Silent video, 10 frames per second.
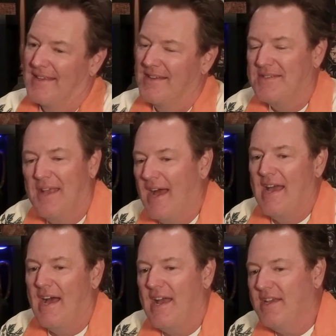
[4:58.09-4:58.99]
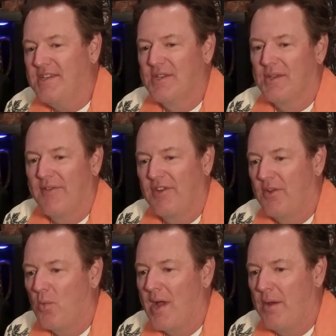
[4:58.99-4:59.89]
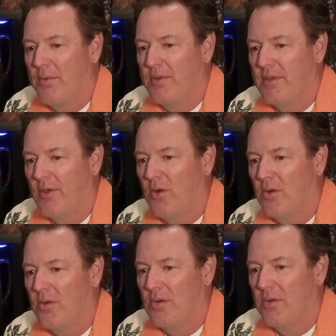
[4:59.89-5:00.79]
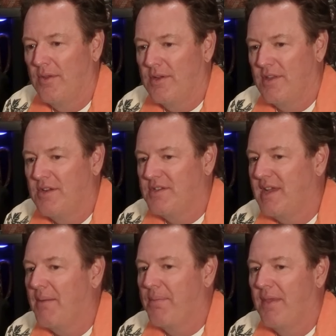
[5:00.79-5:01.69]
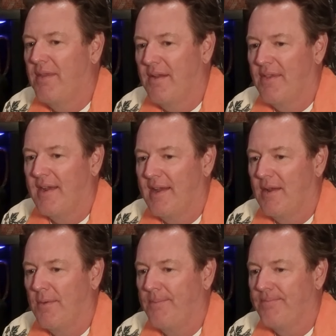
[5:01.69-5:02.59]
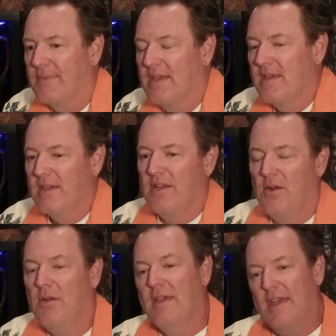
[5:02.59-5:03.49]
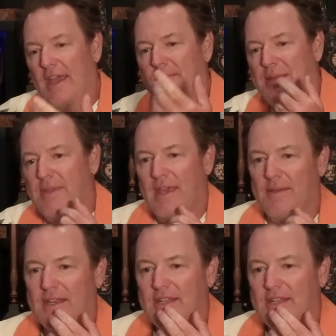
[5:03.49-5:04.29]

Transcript: there's some, I I still haven't unwound the whole there there's depth in there that I don't you know and maybe that